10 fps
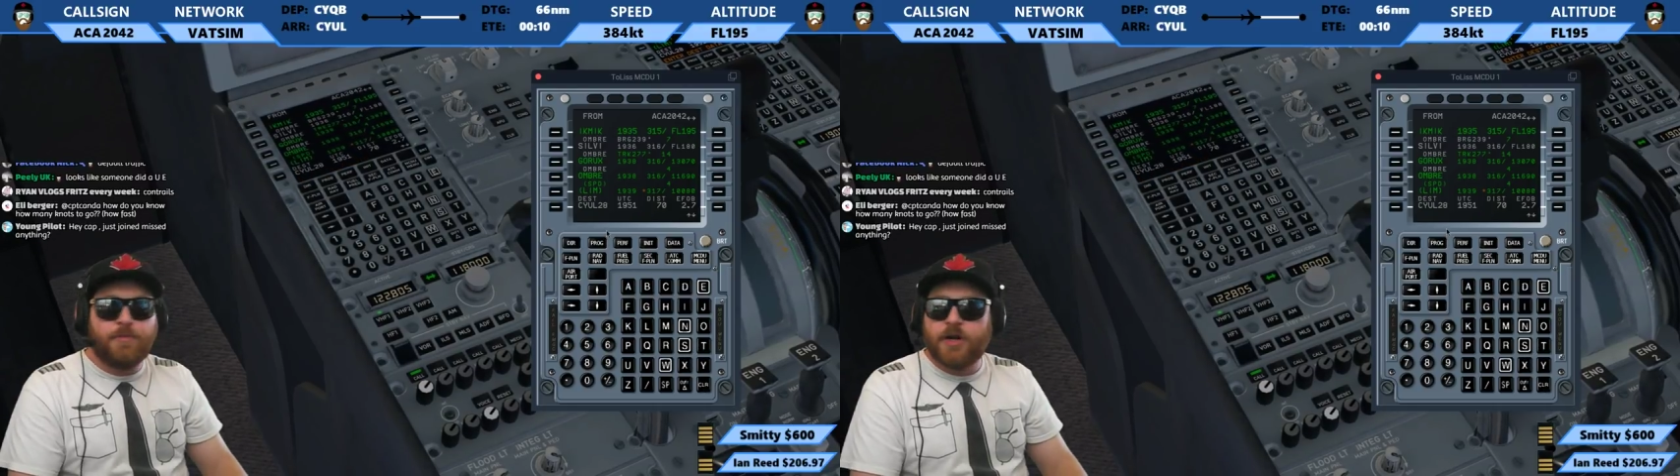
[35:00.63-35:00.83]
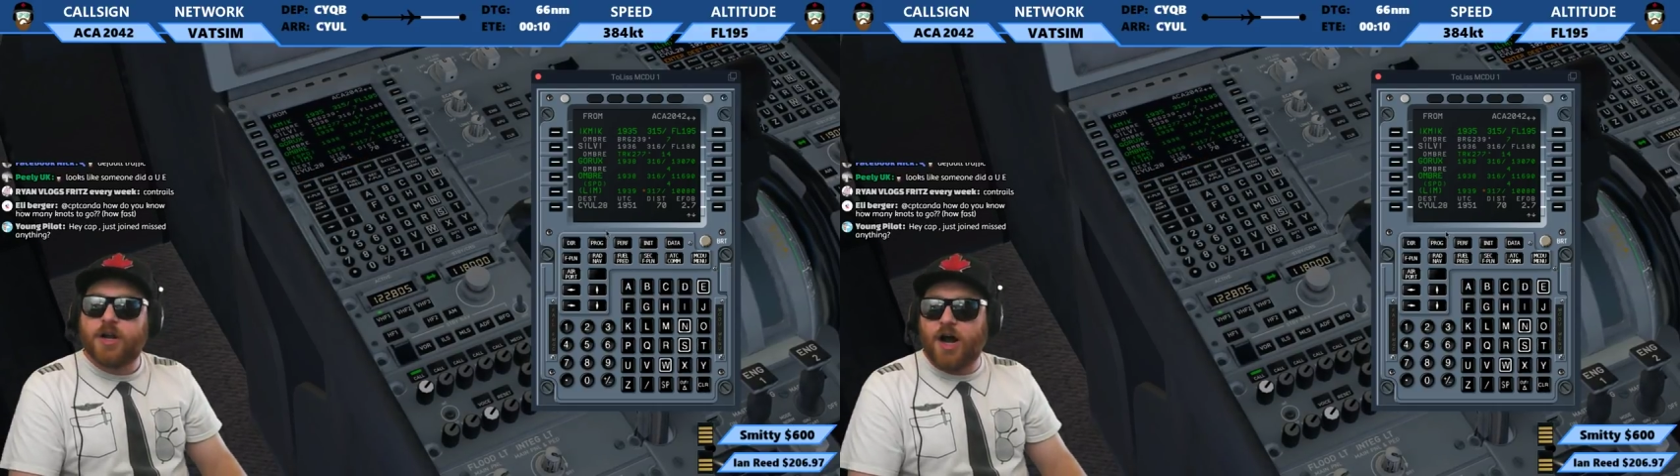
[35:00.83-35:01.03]
you
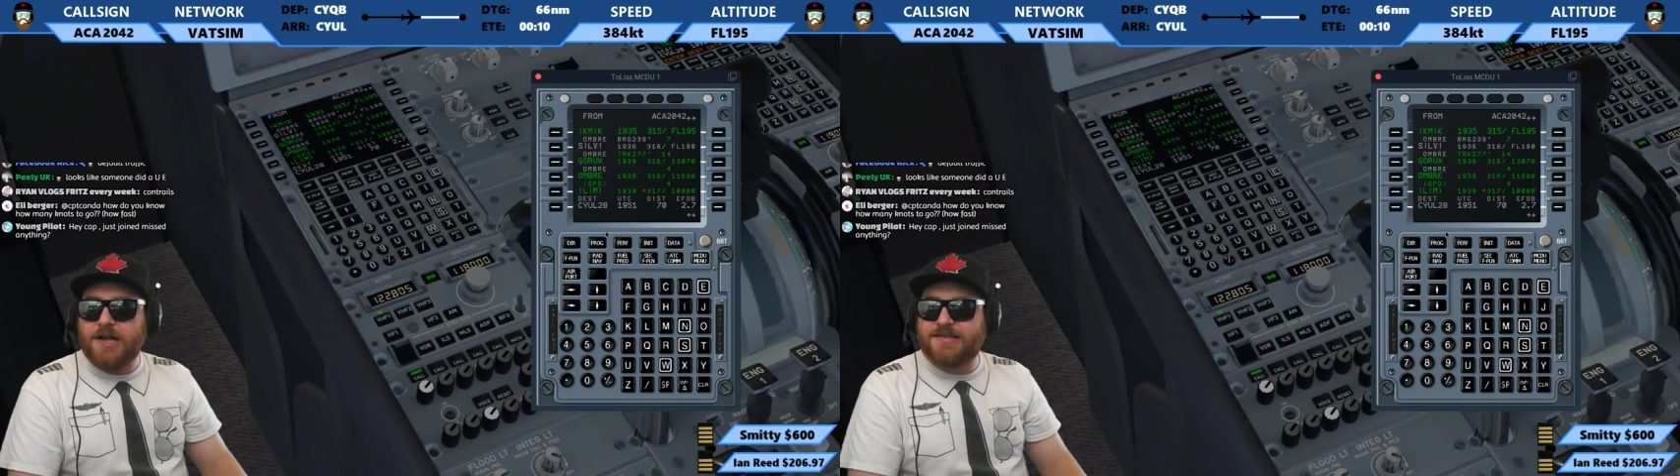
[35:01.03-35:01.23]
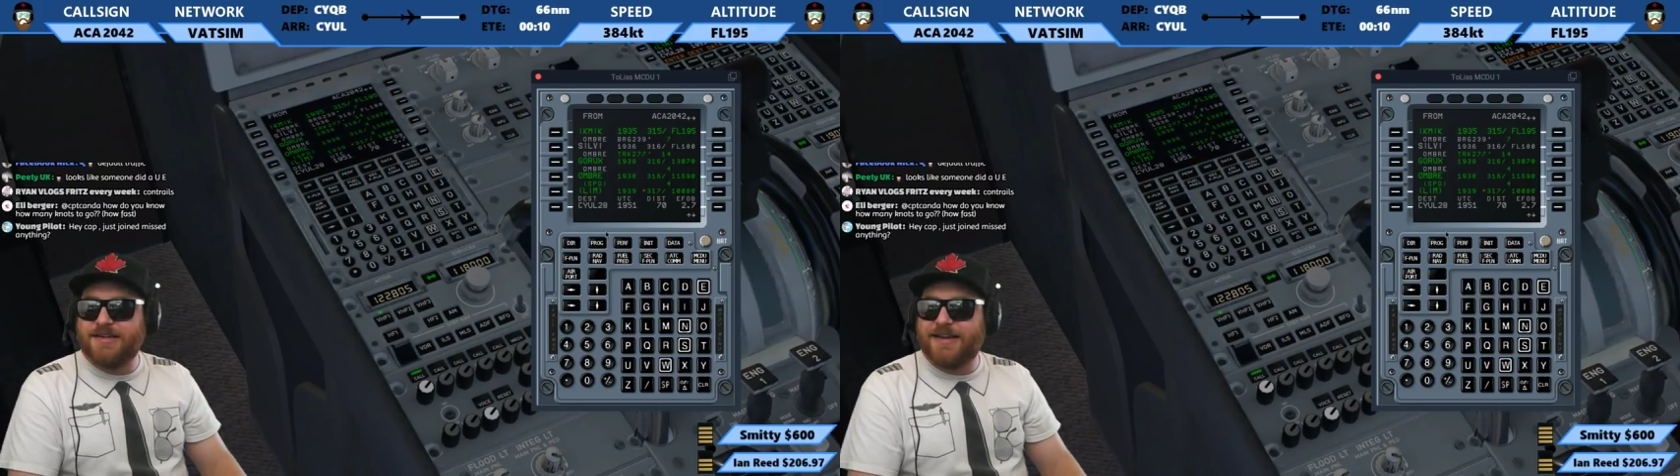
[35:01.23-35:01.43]
put a
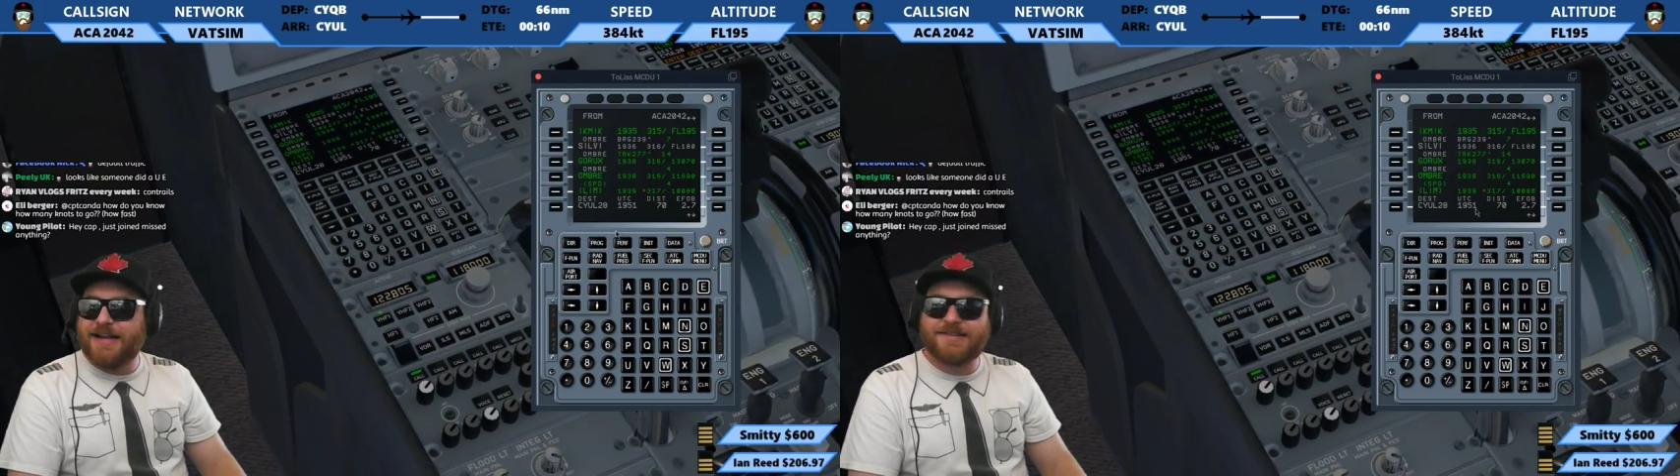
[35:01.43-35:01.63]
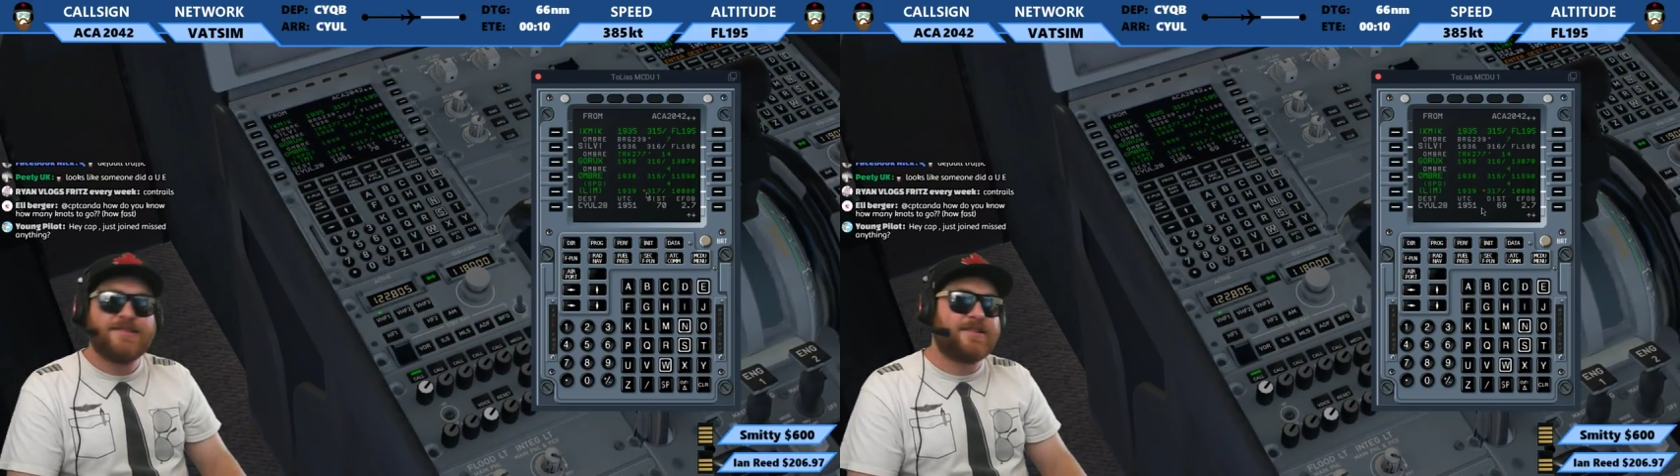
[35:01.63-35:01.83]
cost
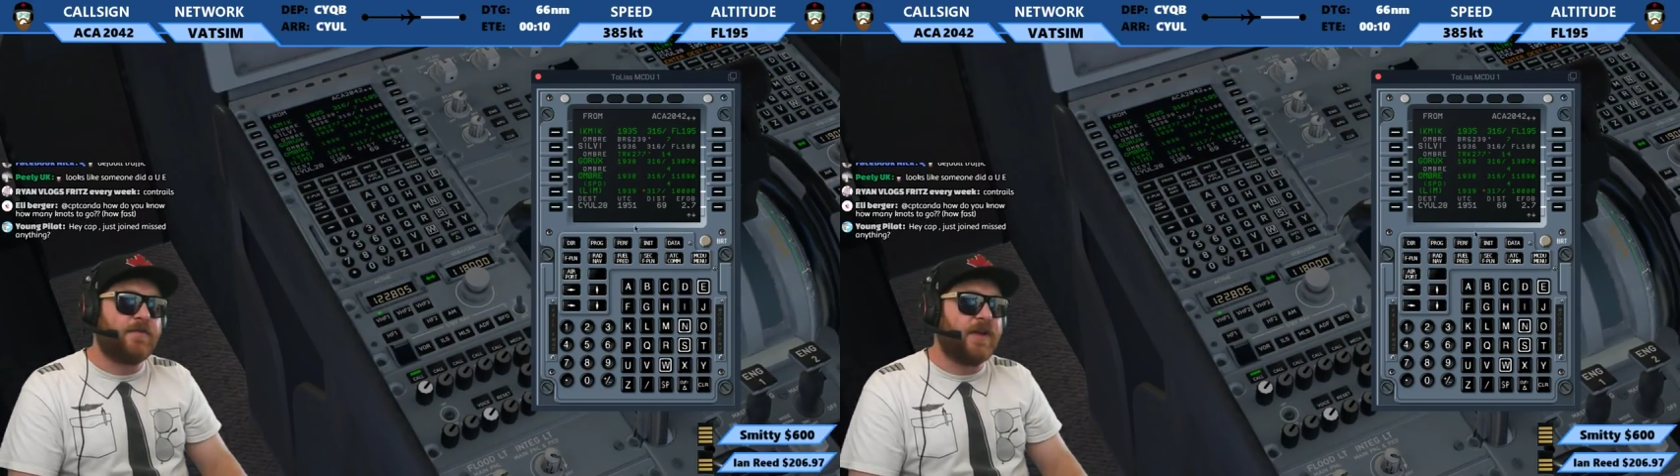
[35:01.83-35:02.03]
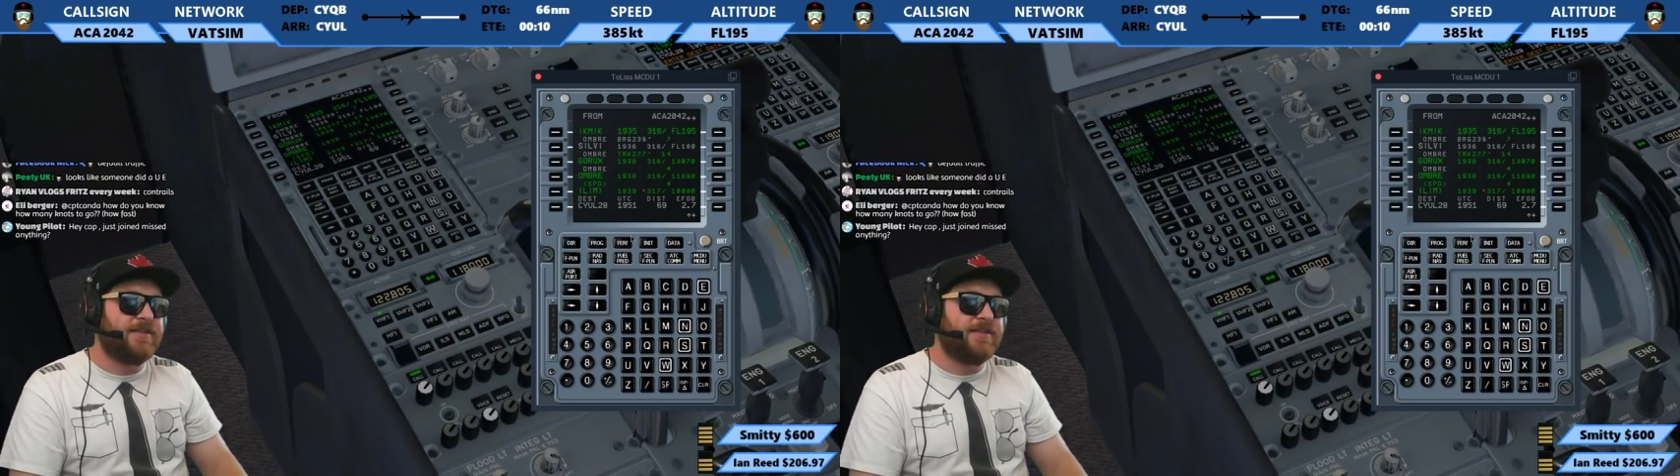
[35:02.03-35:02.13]
index and stuff